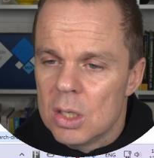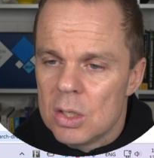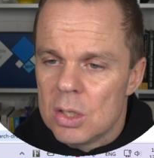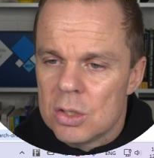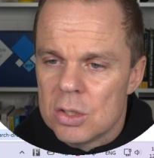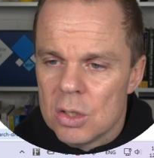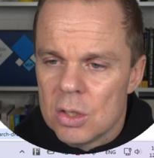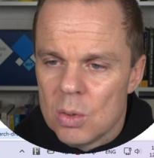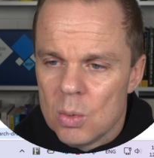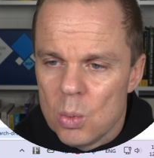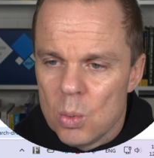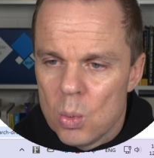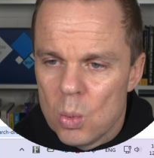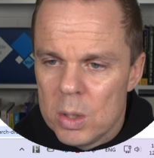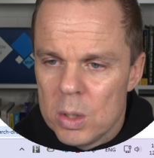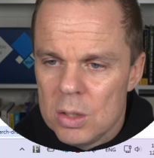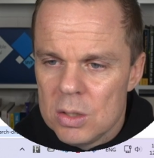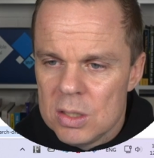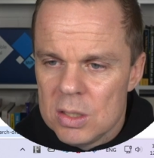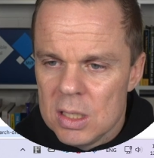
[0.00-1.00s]
So
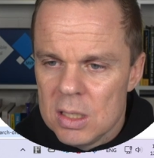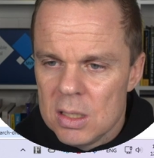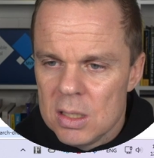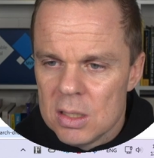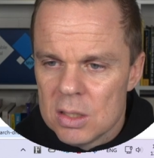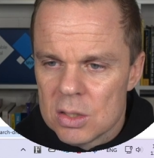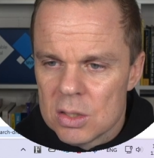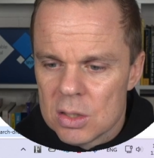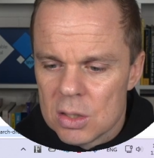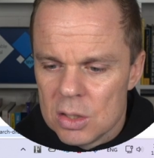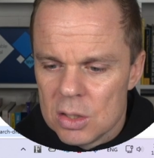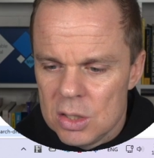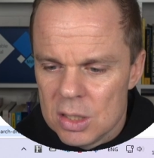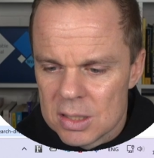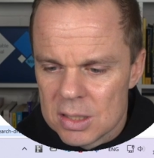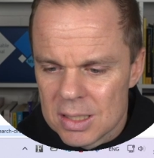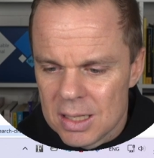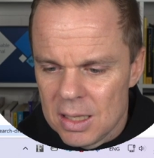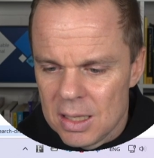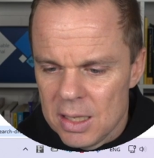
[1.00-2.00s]
when you see this,
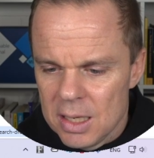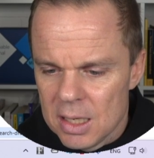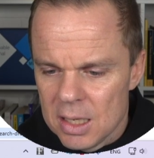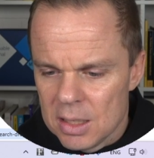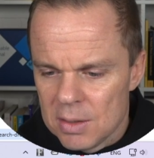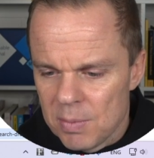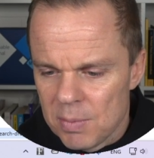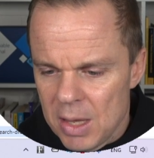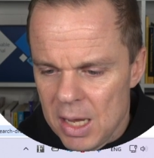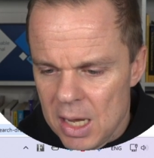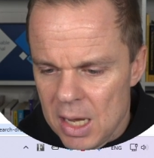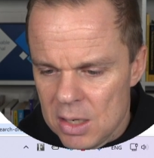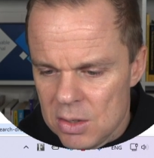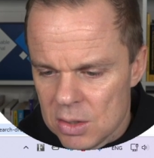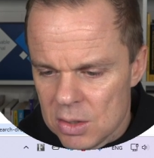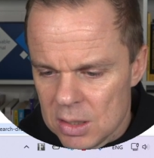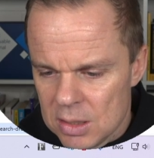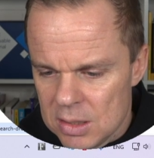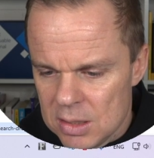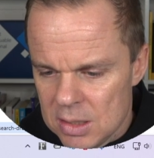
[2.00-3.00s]
just click it and you
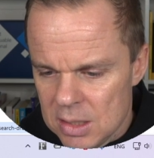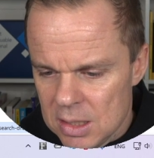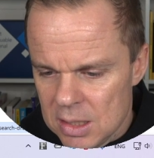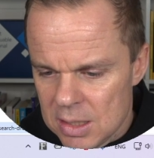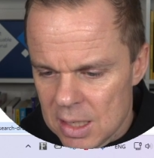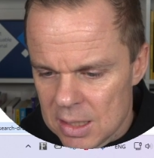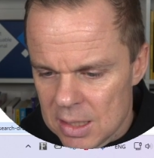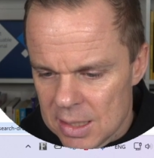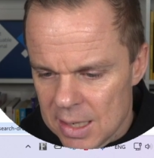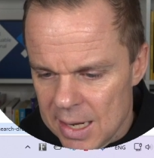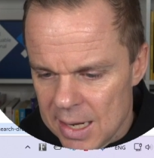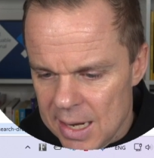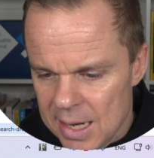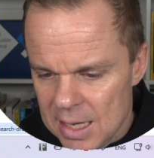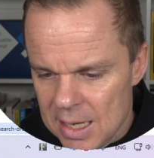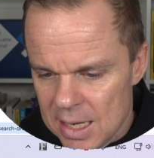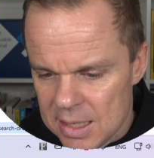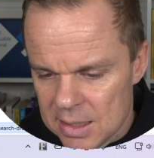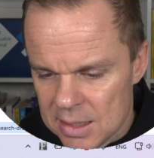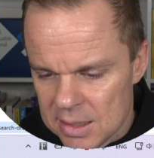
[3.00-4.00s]
can see that it
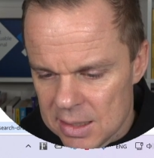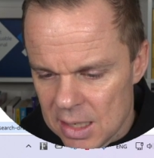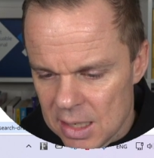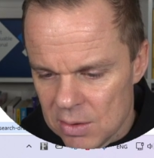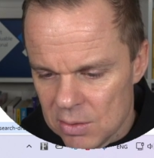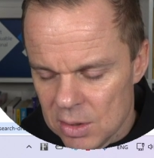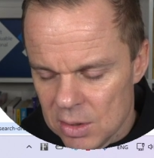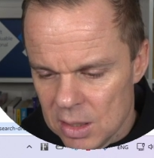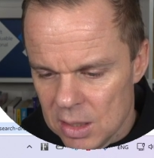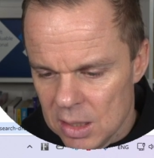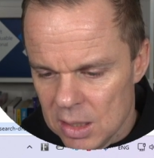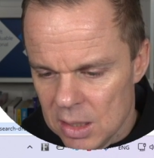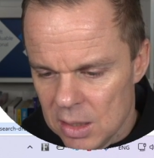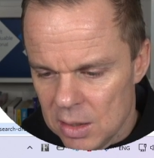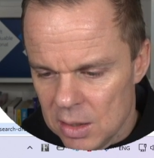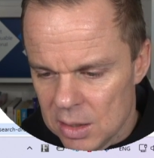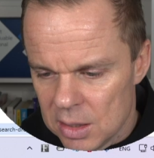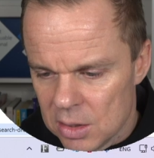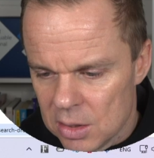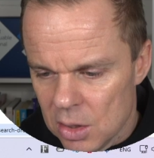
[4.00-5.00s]
highlighted down here
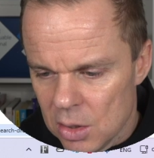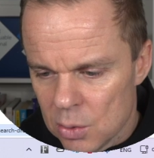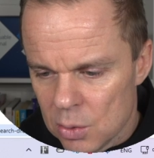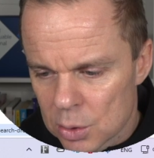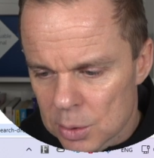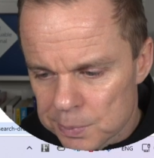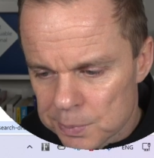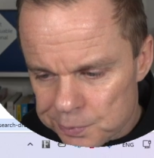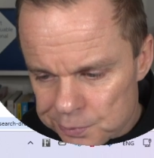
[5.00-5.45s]
in the code.